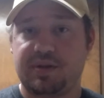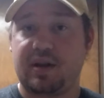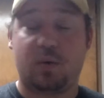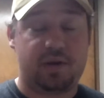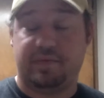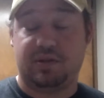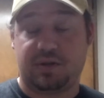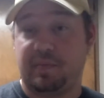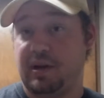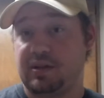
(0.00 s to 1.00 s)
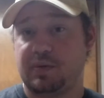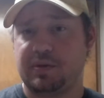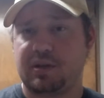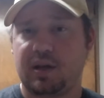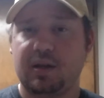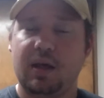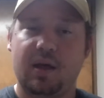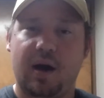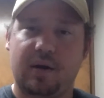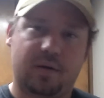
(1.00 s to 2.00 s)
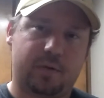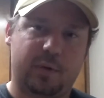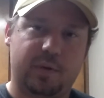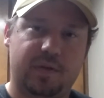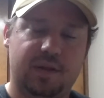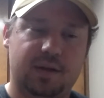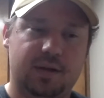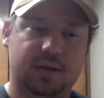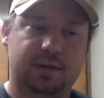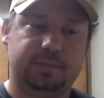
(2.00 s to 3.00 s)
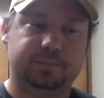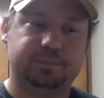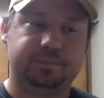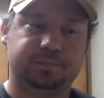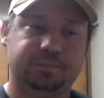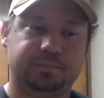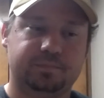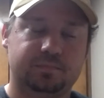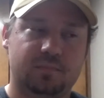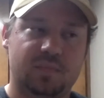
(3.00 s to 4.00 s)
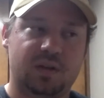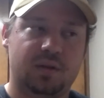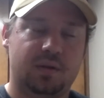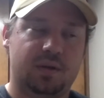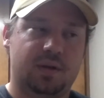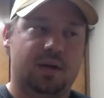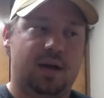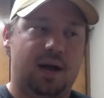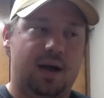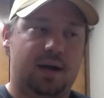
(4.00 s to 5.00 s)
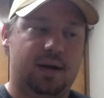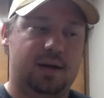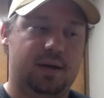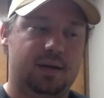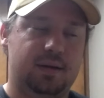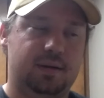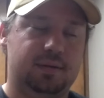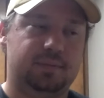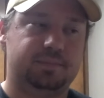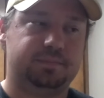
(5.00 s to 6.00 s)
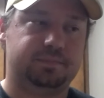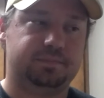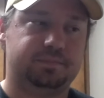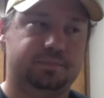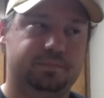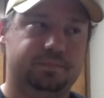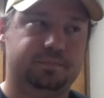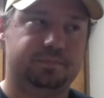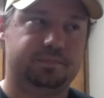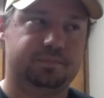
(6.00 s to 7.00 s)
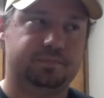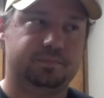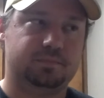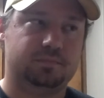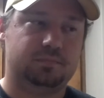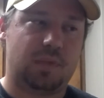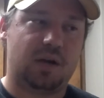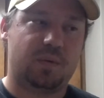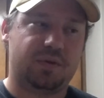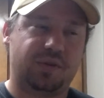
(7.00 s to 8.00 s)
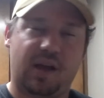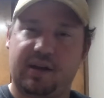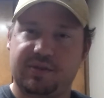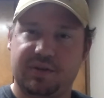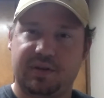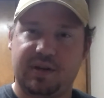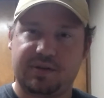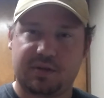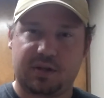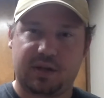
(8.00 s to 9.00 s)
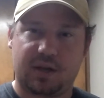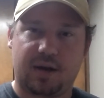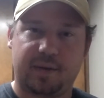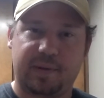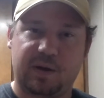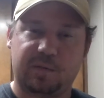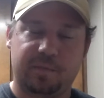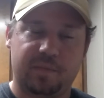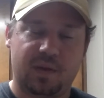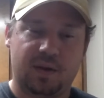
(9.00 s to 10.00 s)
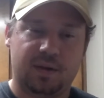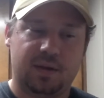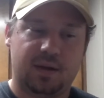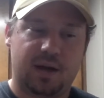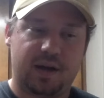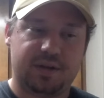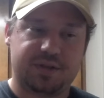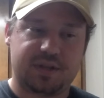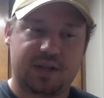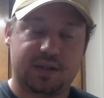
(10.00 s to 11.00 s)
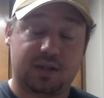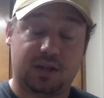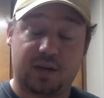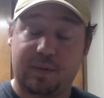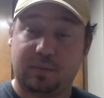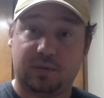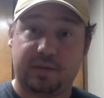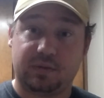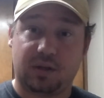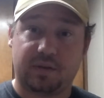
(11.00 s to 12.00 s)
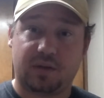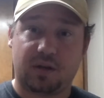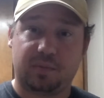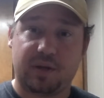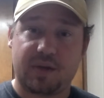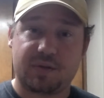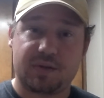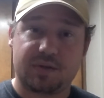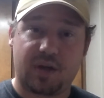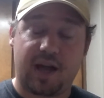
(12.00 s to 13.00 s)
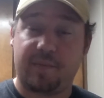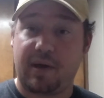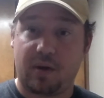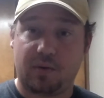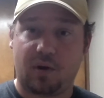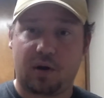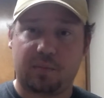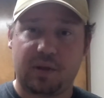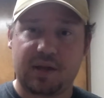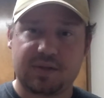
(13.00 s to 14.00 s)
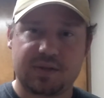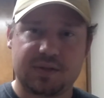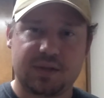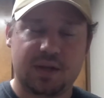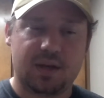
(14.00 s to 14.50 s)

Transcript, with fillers: suicide, or even just committing suicide. I don't agree with it. I don't want to say I consider it necessarily a cop-out. I understand that a lot of people have a lot of dark places. I have my own dark places.